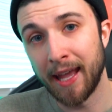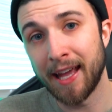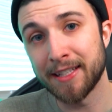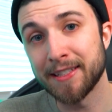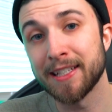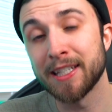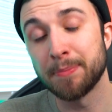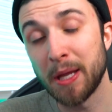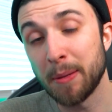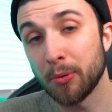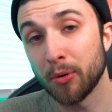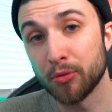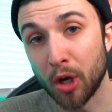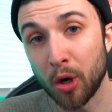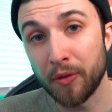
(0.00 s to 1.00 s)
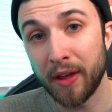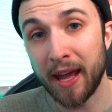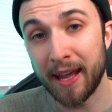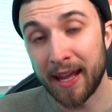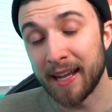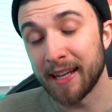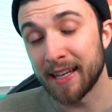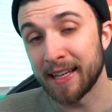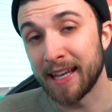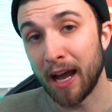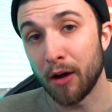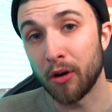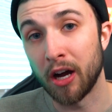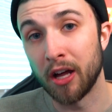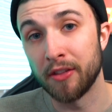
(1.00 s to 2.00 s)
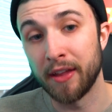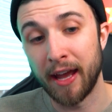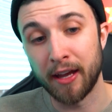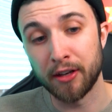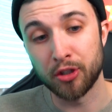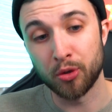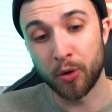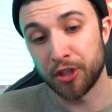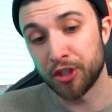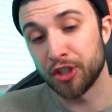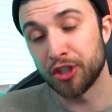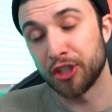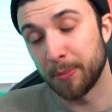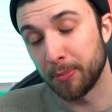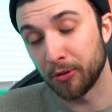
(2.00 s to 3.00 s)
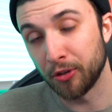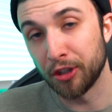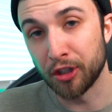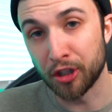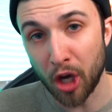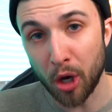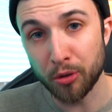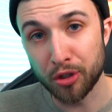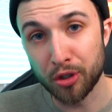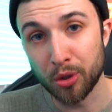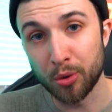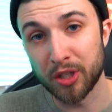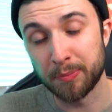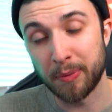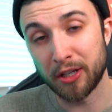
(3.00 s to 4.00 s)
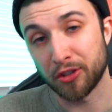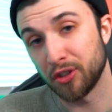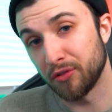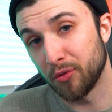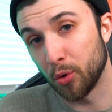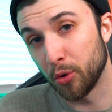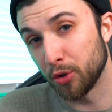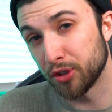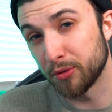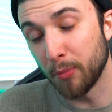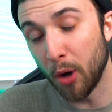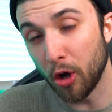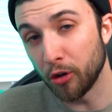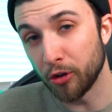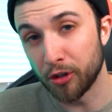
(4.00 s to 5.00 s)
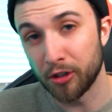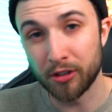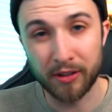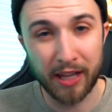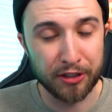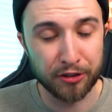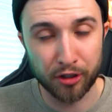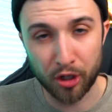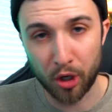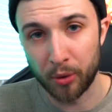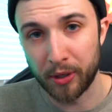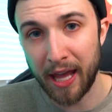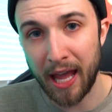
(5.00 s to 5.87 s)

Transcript: And since people know that and can count on that, Twitch is typically the go-to, especially for those smaller, lesser known